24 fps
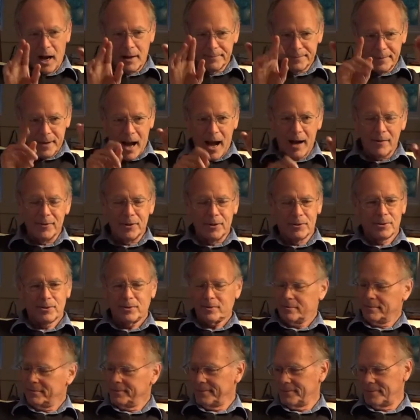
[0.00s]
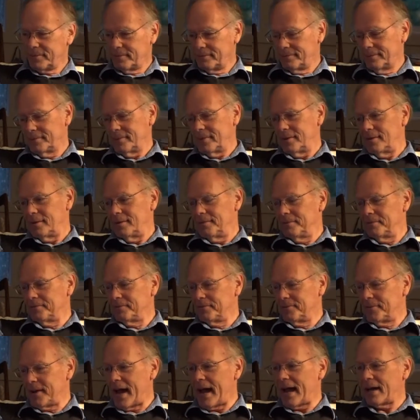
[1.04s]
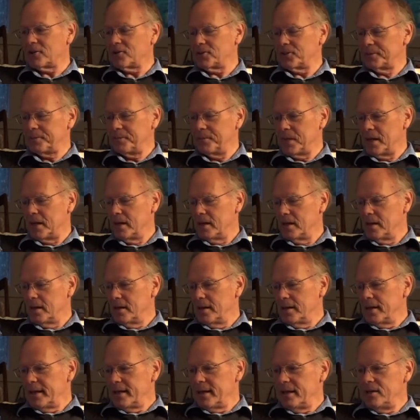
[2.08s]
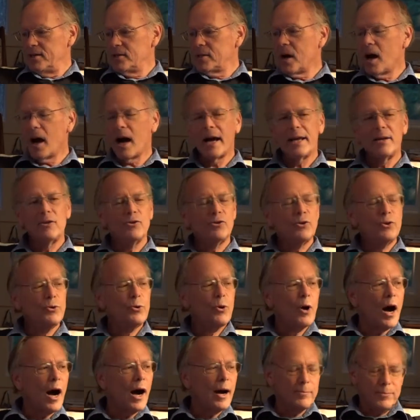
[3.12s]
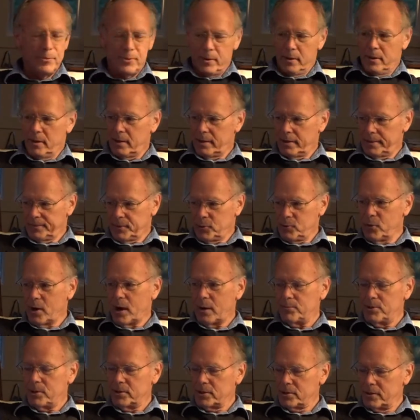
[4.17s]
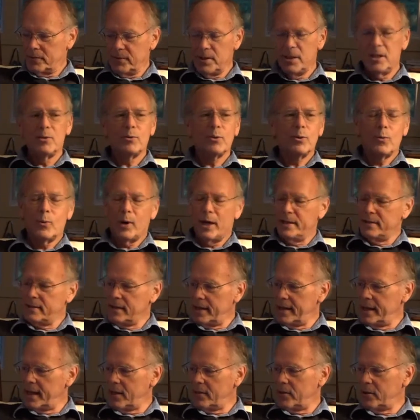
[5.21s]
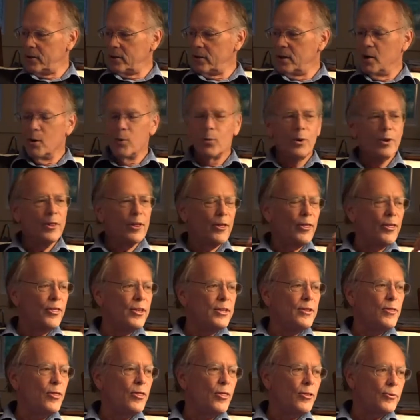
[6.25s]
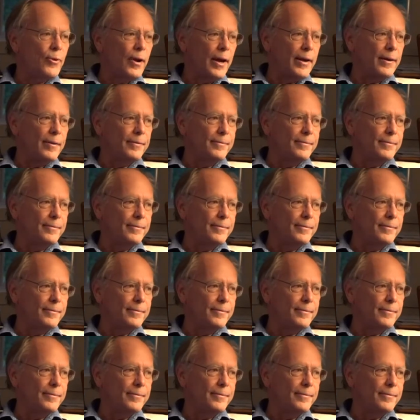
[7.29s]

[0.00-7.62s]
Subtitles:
obvious facts. He tied two objects of equal weight together with a thin thread.